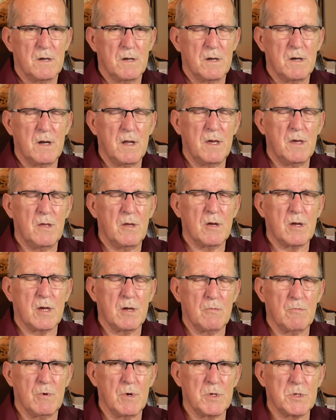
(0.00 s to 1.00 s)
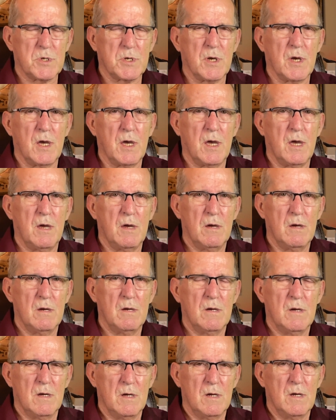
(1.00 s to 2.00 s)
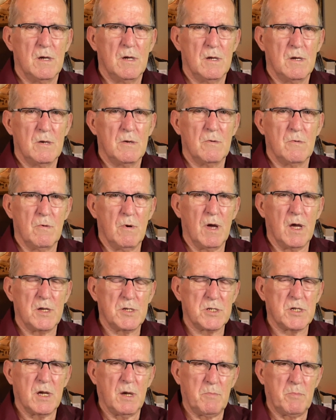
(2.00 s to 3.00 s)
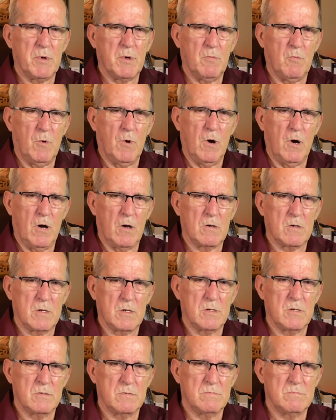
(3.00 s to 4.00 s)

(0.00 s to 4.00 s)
Neither can we say, rise up and walk.